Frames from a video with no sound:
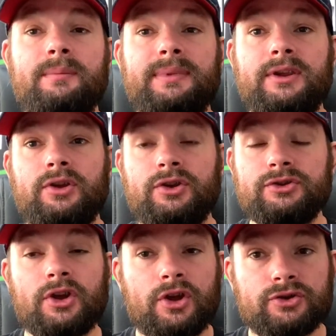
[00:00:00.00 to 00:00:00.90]

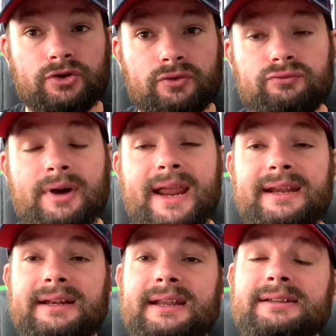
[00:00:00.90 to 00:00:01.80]
because
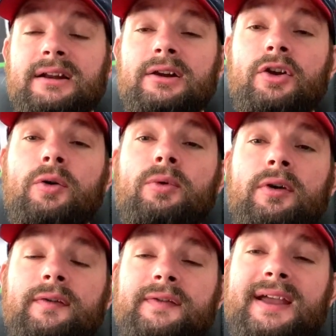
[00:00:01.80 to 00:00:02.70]
terrain is a lot more
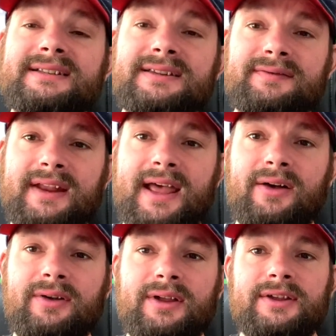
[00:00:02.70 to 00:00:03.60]
effective now.